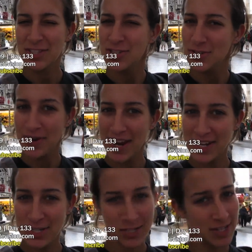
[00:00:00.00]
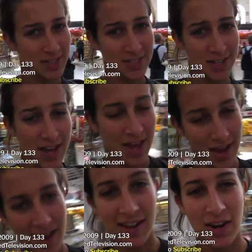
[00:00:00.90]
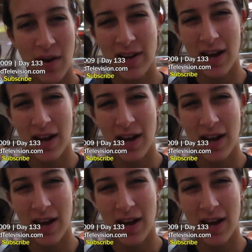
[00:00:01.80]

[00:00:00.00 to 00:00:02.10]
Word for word: strange things today. I know I